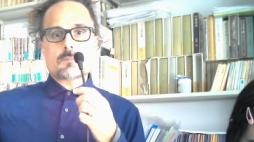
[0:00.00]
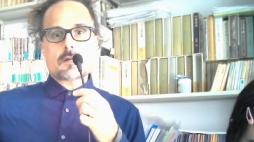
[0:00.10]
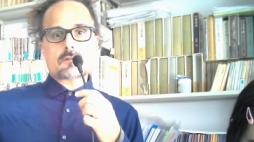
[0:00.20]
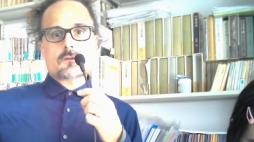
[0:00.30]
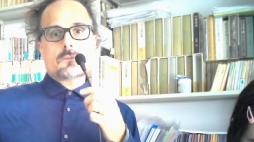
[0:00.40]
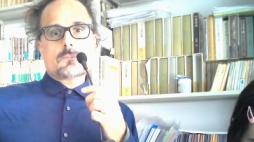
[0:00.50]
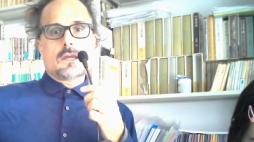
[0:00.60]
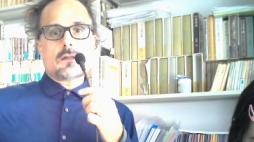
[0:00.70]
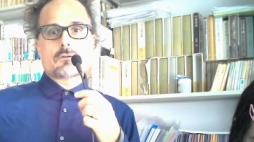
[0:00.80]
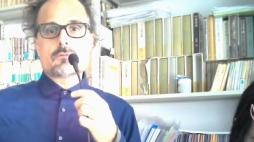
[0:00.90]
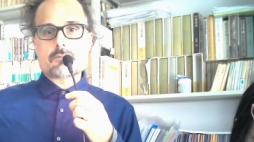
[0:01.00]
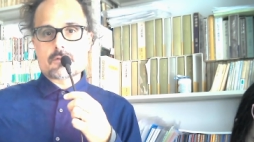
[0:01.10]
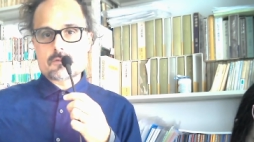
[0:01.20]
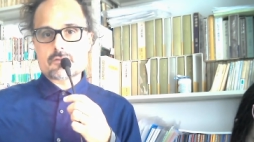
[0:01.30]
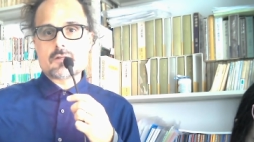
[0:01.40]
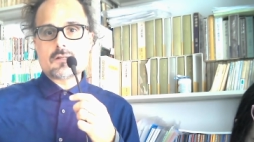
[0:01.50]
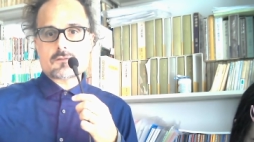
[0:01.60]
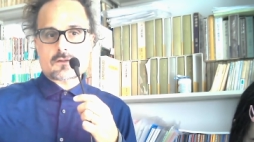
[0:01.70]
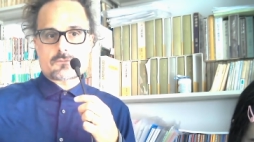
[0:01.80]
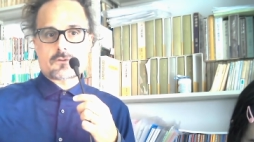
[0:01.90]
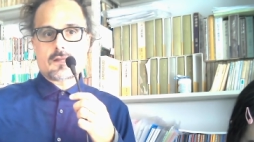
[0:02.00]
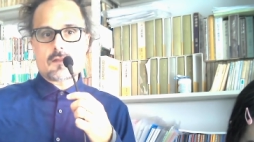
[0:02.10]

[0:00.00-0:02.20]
Basho made a revolutionary discovery